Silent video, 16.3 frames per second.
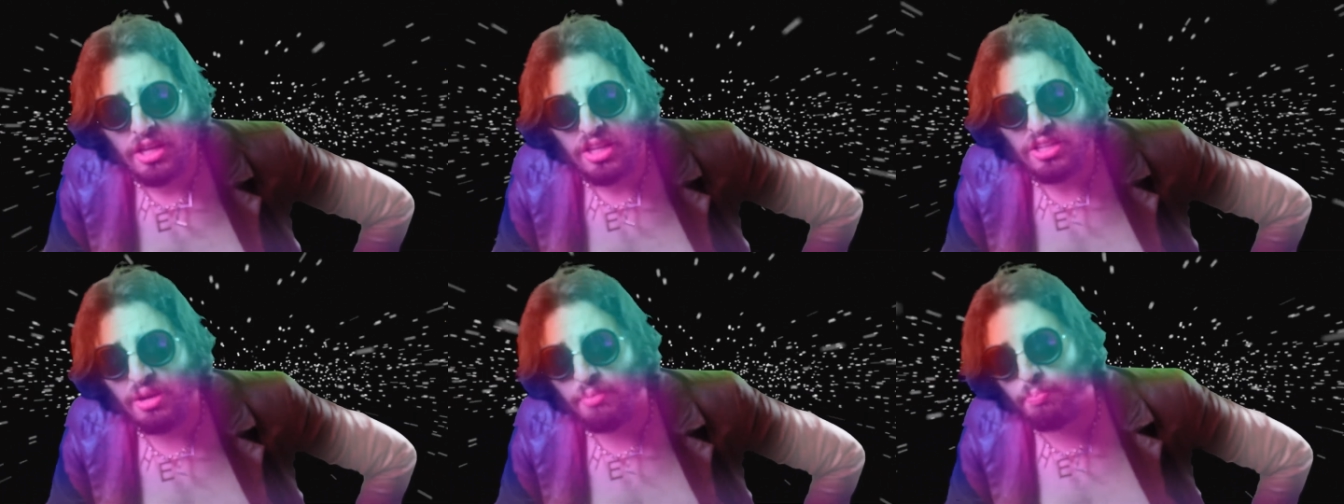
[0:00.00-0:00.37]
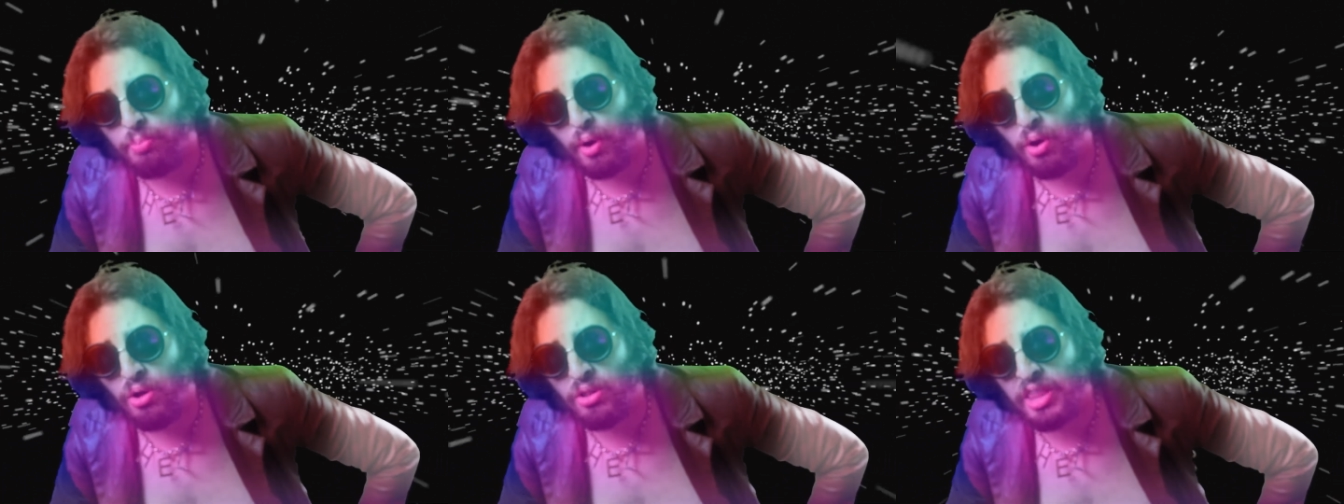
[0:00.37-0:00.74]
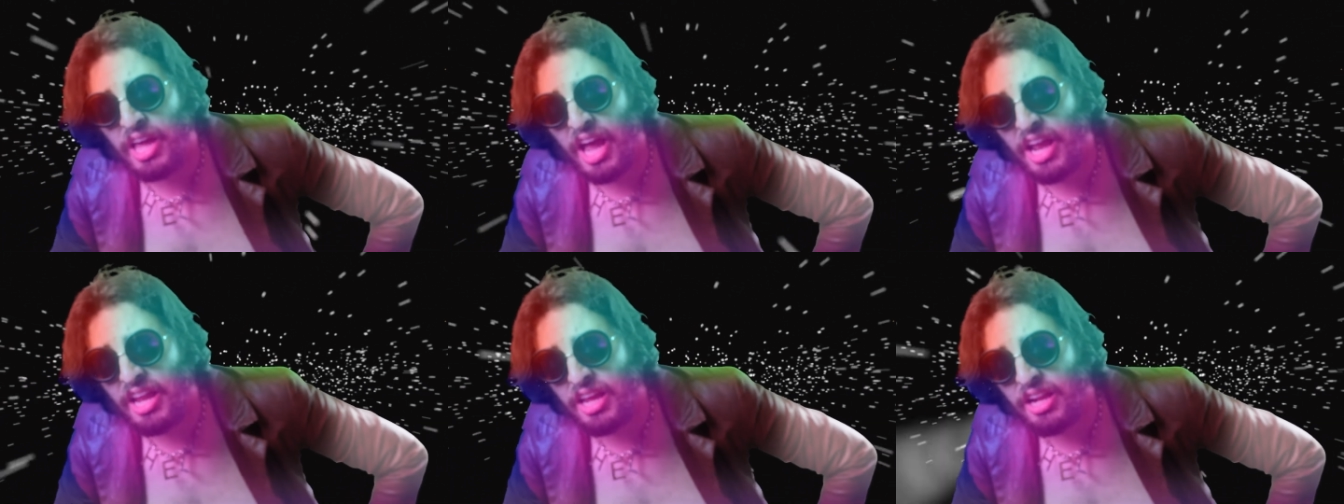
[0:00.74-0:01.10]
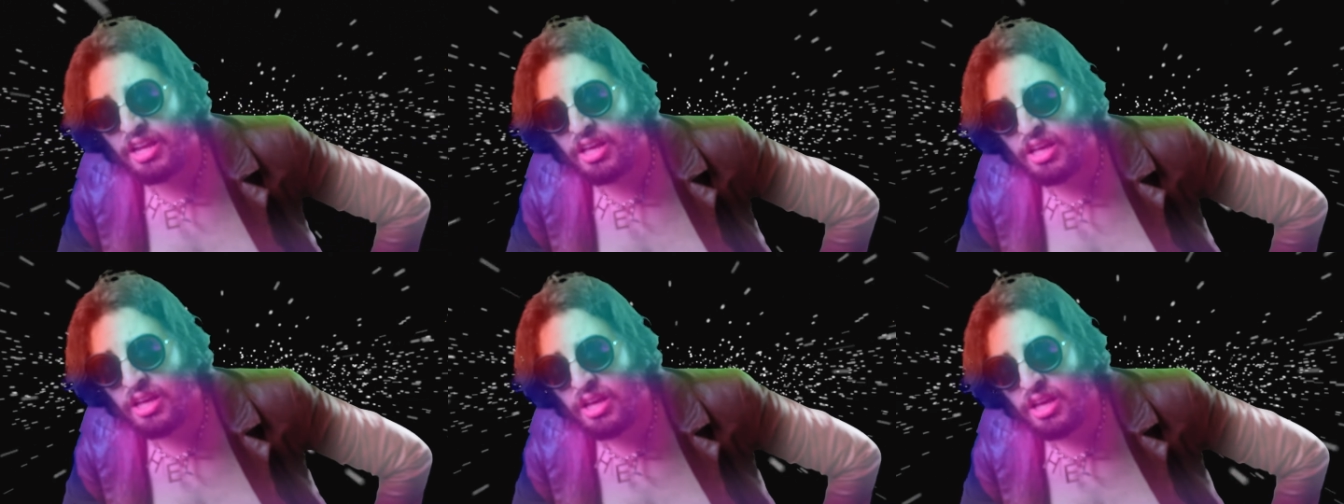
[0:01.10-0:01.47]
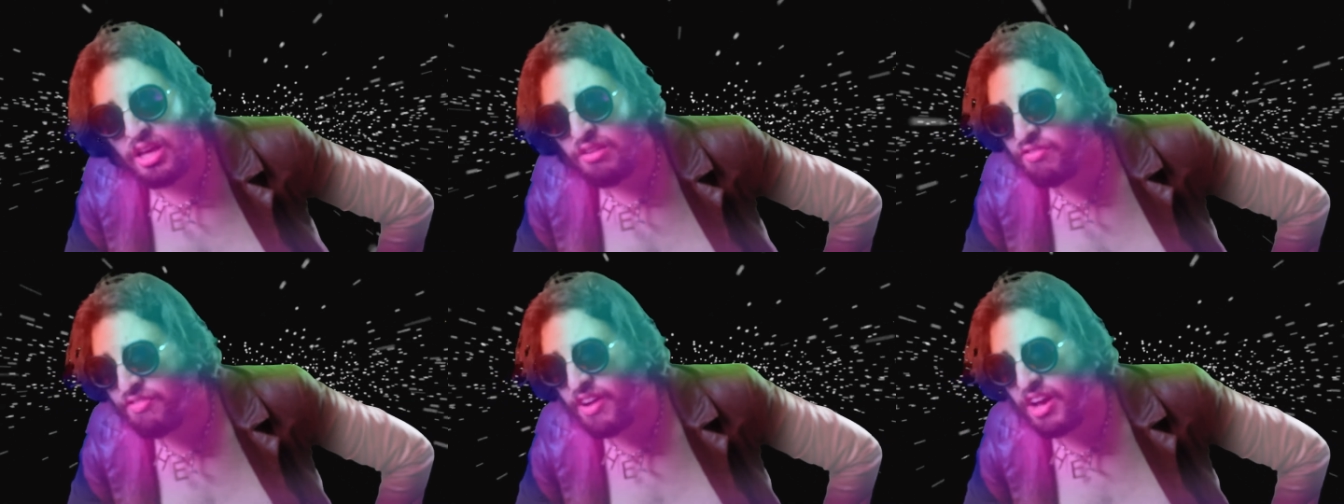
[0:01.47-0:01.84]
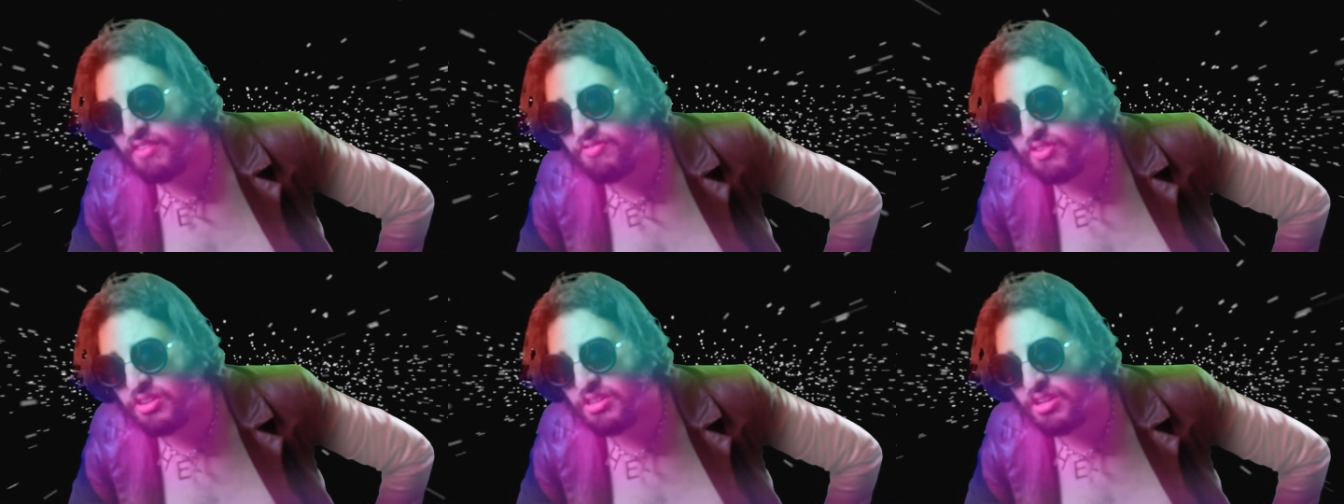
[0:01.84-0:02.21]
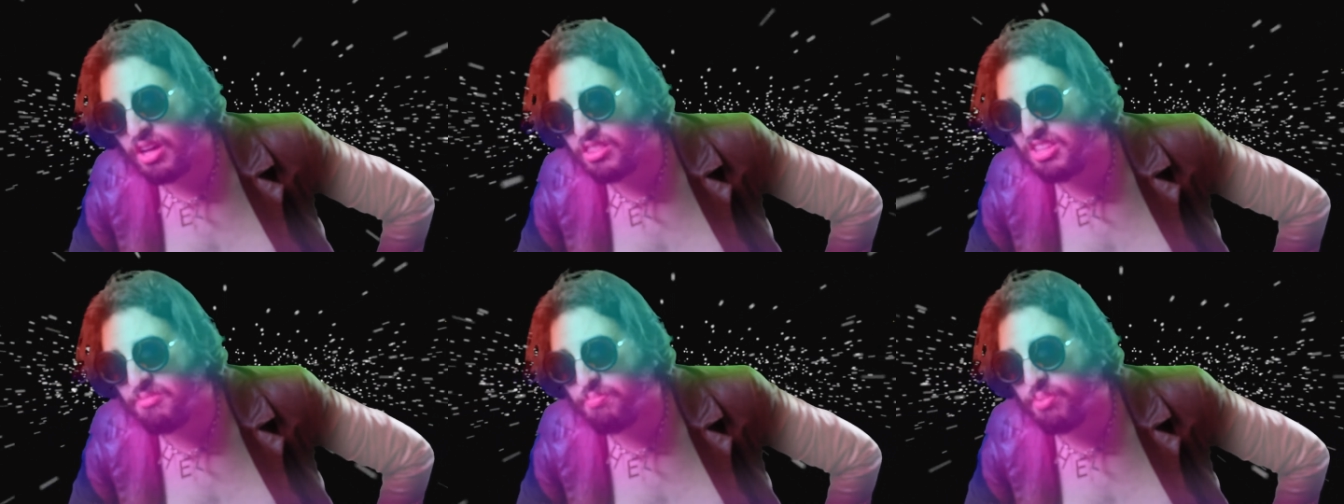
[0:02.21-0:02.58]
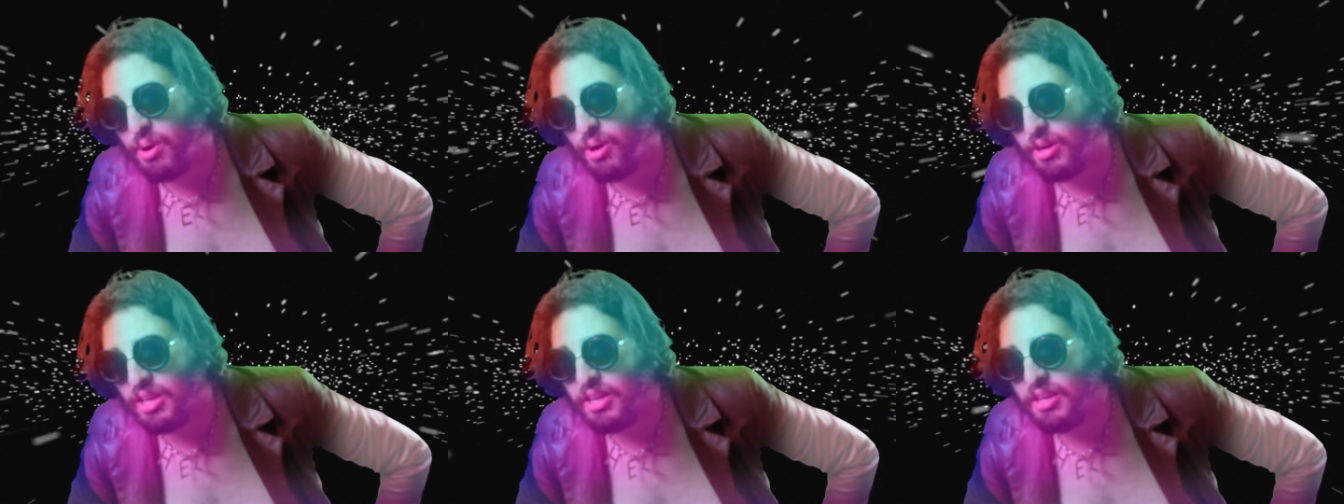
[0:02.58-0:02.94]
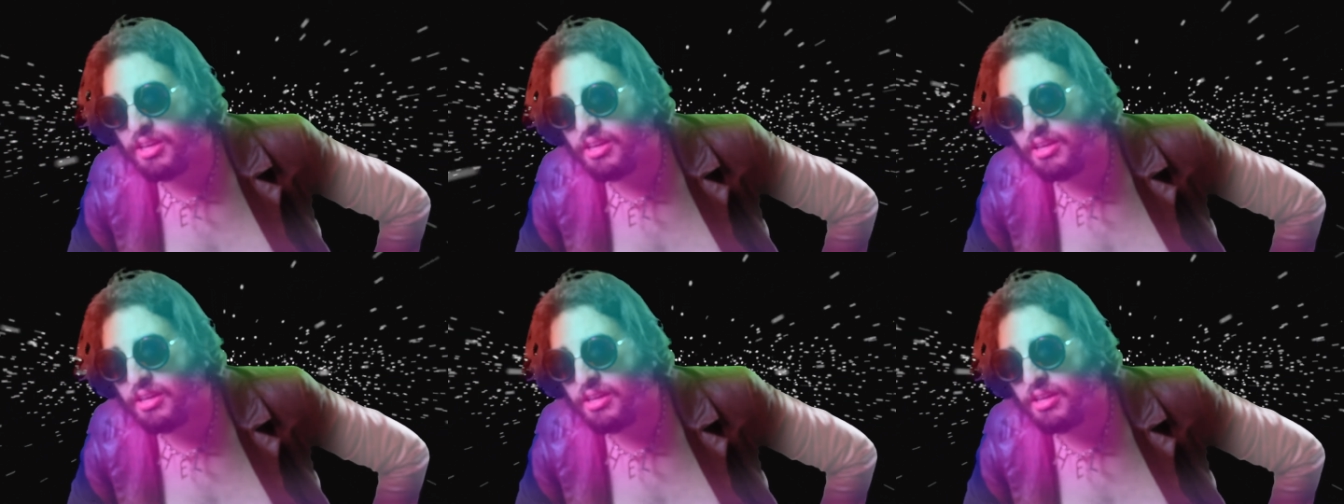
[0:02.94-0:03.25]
Your bald-headed, 5-foot-nothing party.